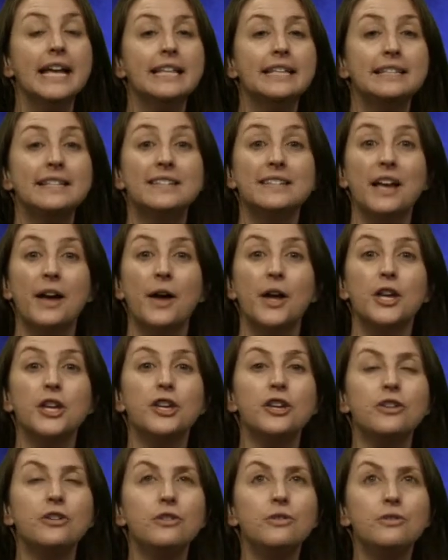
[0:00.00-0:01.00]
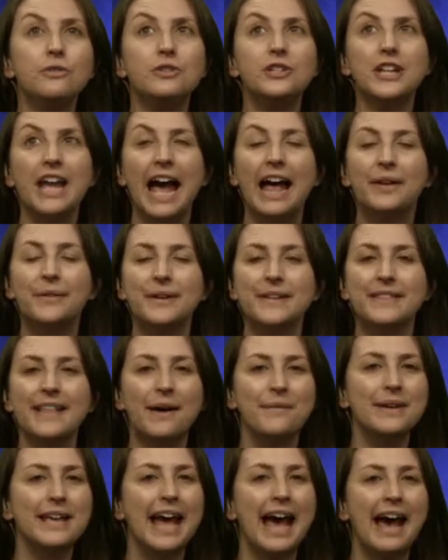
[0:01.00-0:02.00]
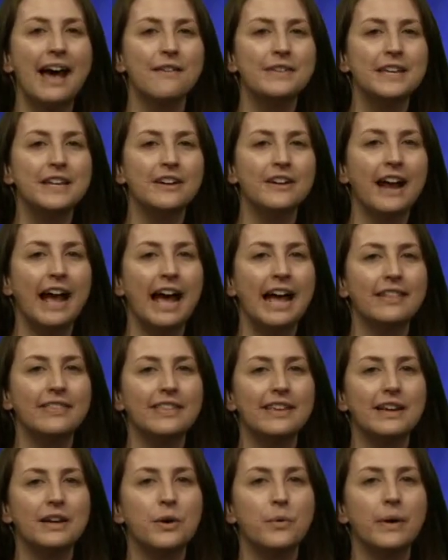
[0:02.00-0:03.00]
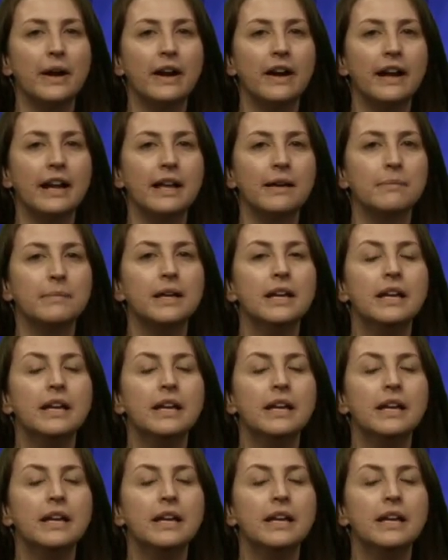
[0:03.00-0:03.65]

This is a huge gallery that we have here at the aquarium.